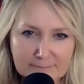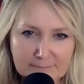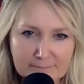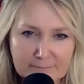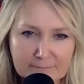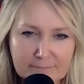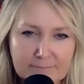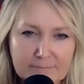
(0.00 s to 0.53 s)

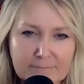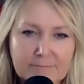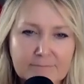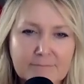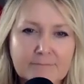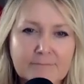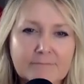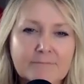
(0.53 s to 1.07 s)

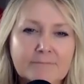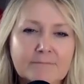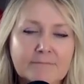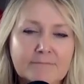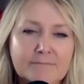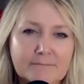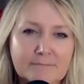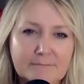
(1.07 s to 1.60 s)

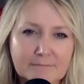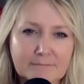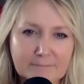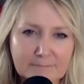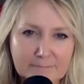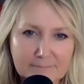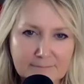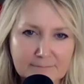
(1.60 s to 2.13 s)

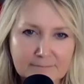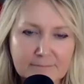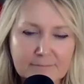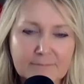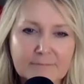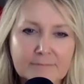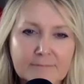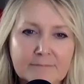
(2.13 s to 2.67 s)

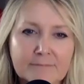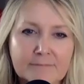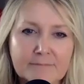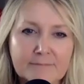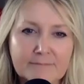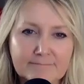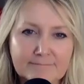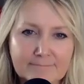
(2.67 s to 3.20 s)

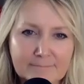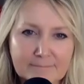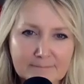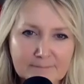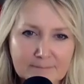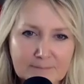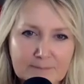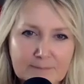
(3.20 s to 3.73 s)

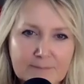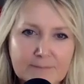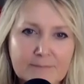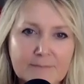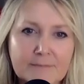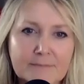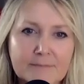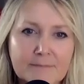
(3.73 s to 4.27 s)

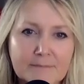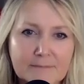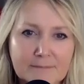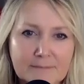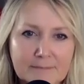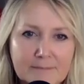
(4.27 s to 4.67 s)
The person shown says nothing.